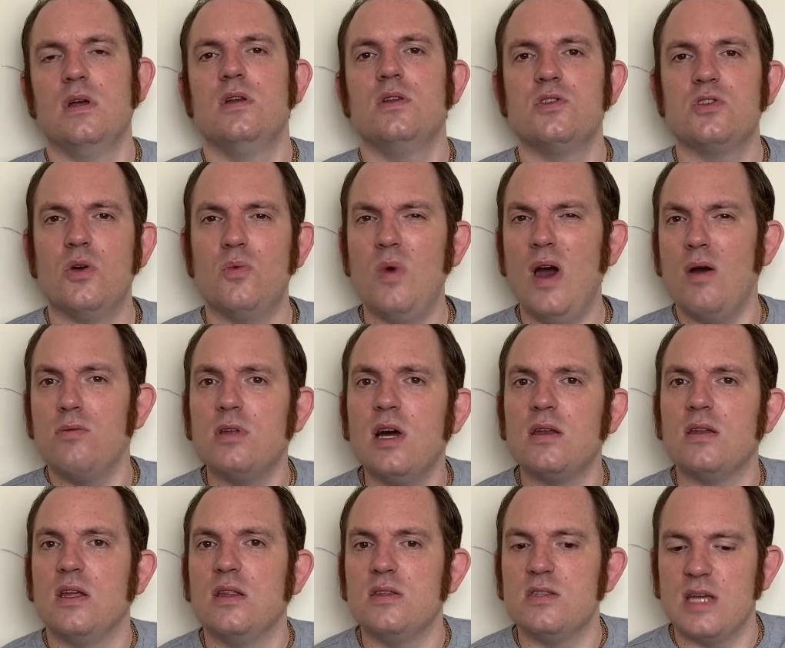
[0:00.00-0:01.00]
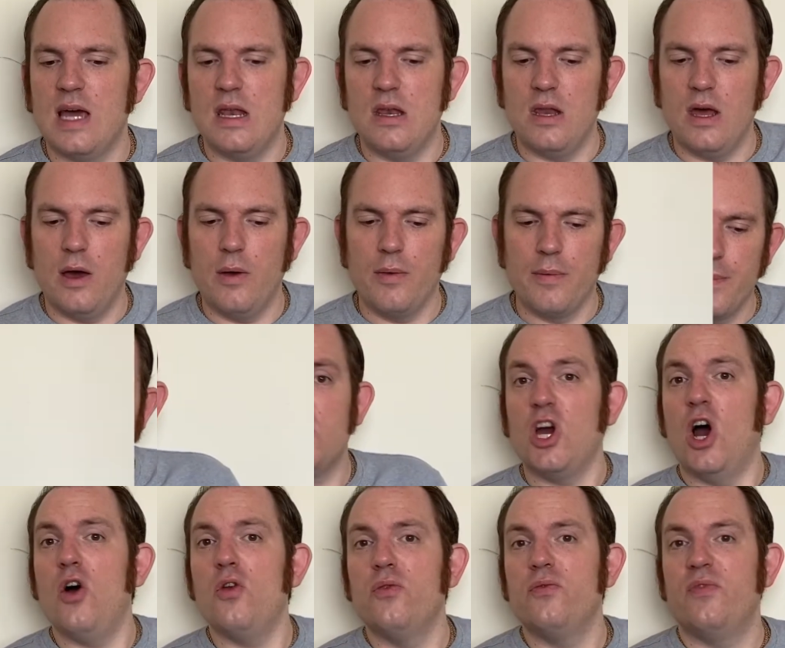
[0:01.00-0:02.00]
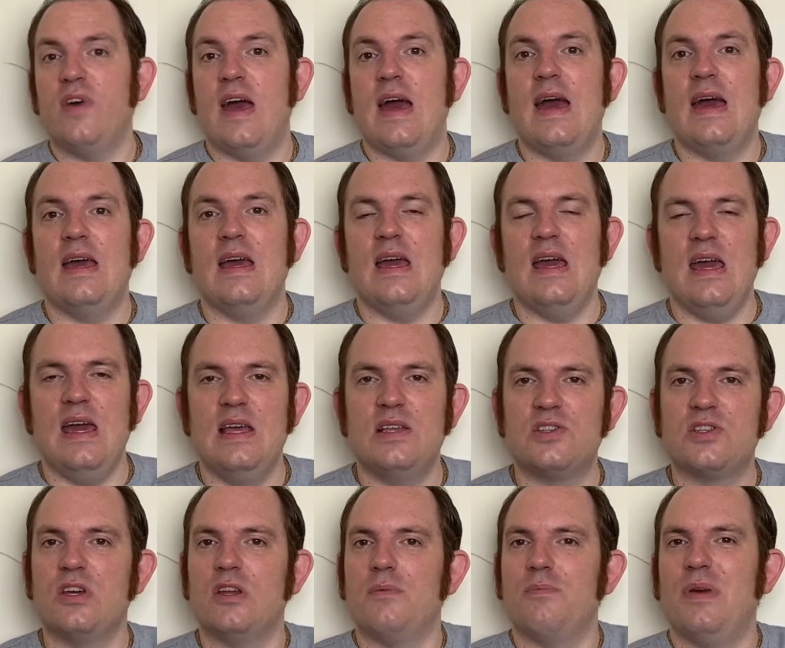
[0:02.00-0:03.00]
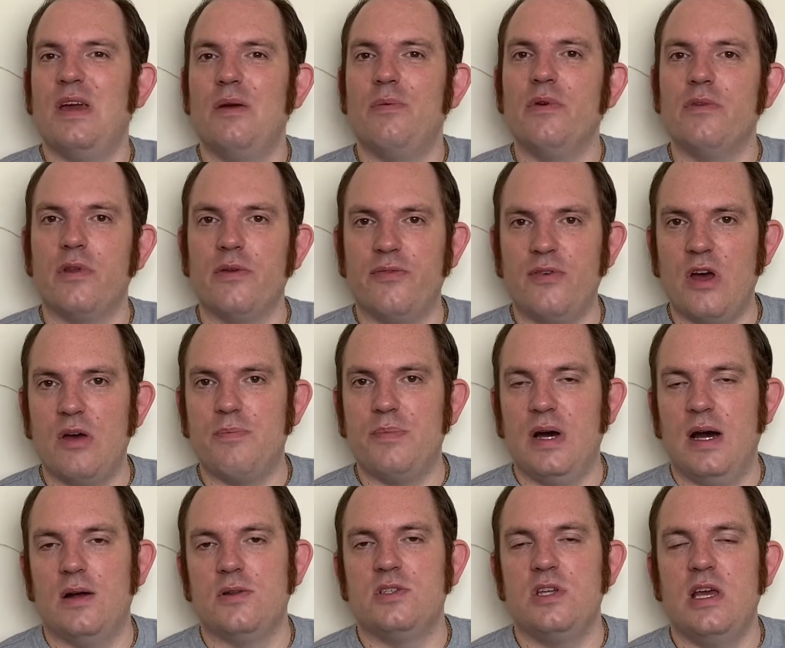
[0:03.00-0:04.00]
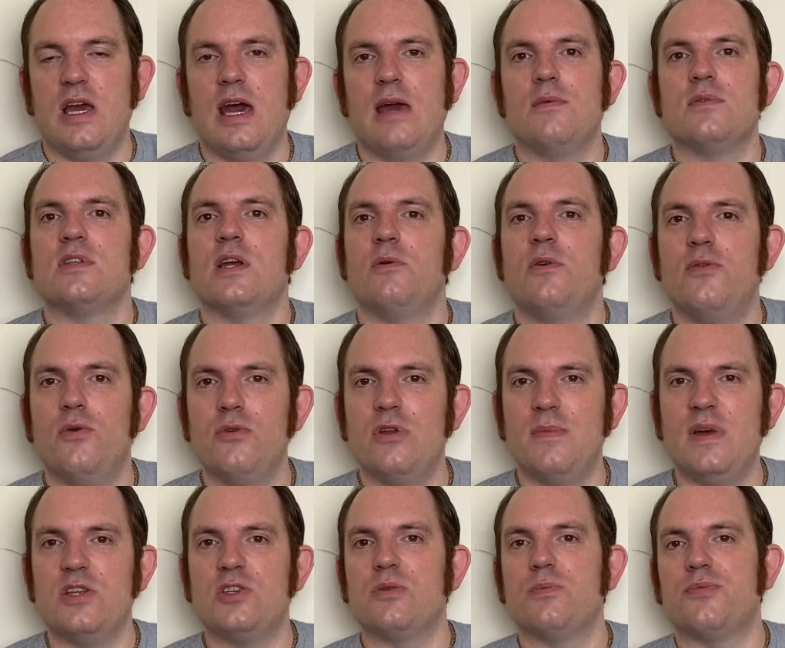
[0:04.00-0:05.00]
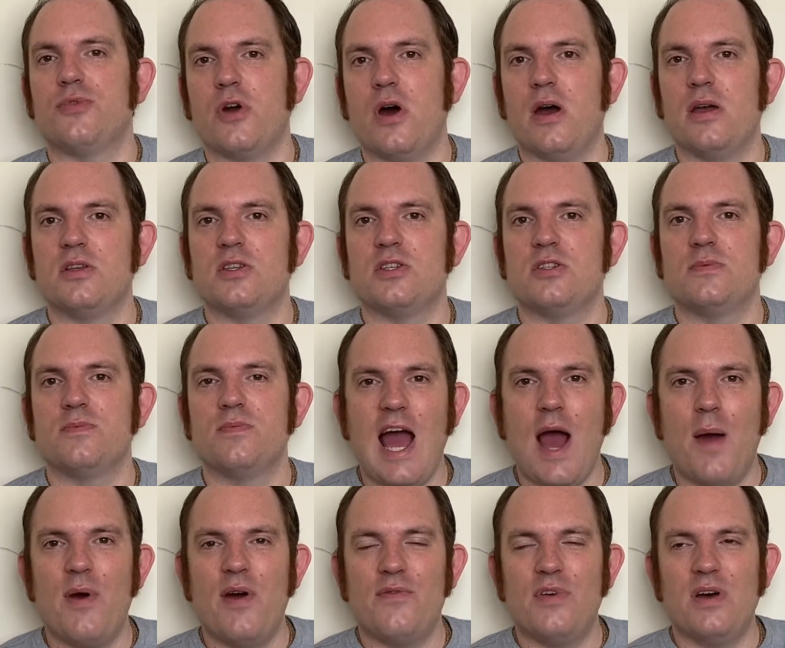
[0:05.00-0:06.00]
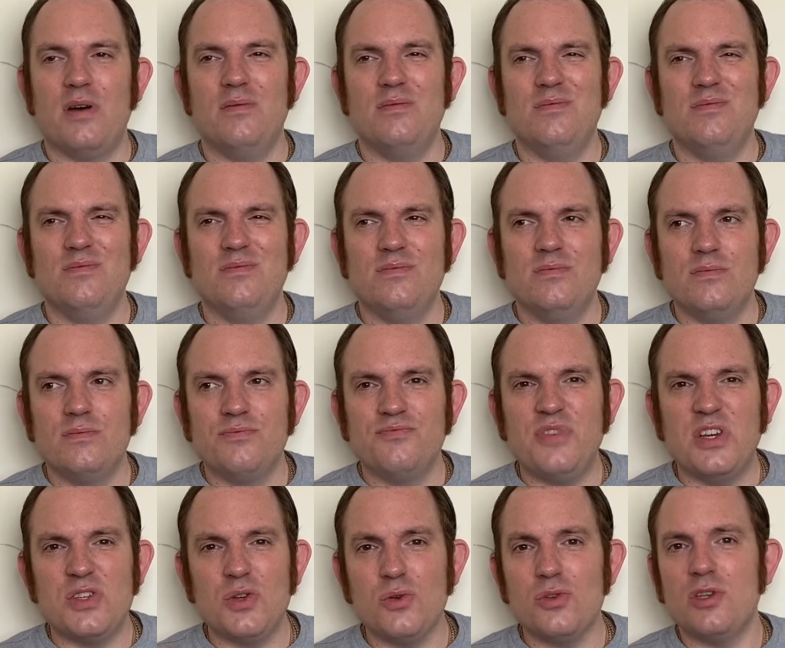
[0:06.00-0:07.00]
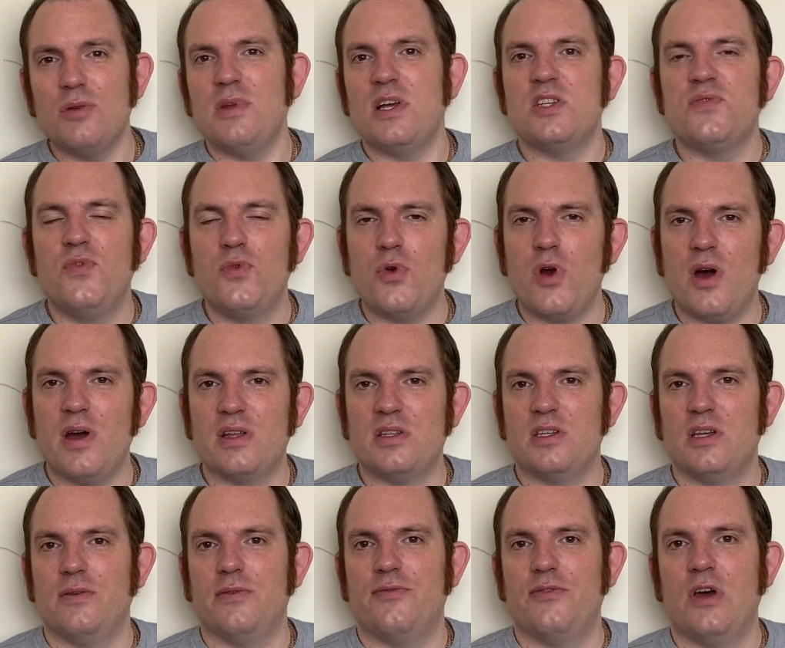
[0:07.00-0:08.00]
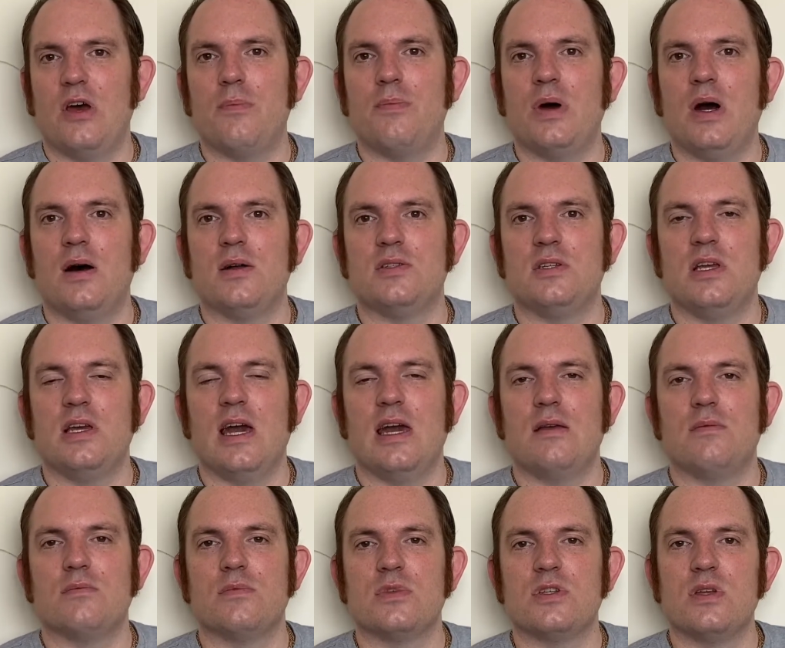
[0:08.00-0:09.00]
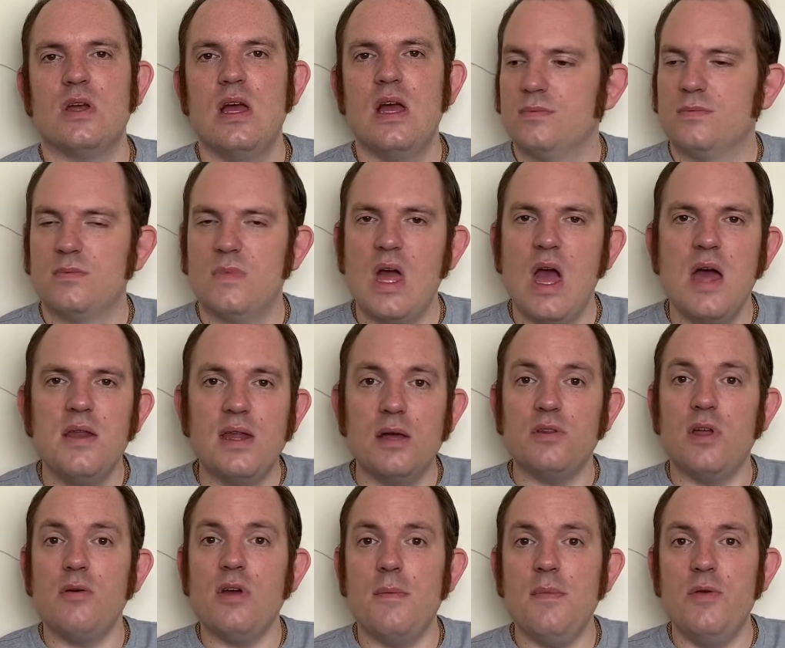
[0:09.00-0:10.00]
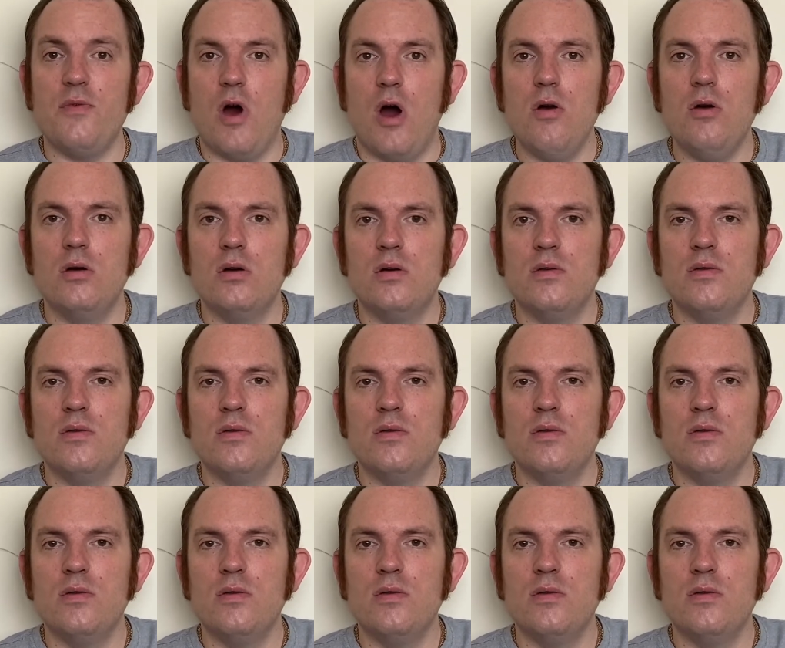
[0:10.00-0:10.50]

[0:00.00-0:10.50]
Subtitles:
So well done, Nintendo. The con there is going to be with the third-party games. Now, we've already mentioned price. However, there's also less variety of third-party games. Now, don't get me wrong.